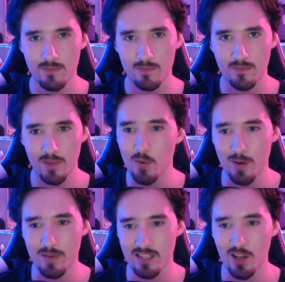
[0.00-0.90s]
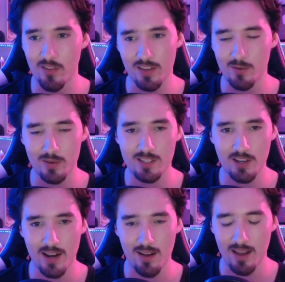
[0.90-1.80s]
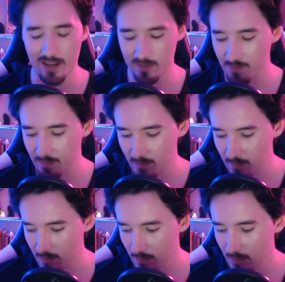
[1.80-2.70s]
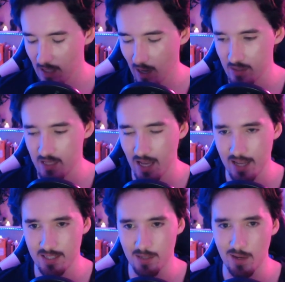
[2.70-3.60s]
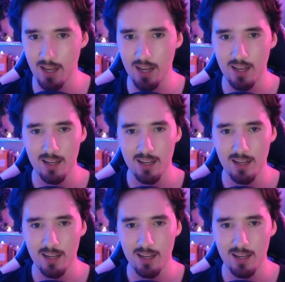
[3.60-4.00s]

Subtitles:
It really means a lot that you always turn out. Like, I was saying to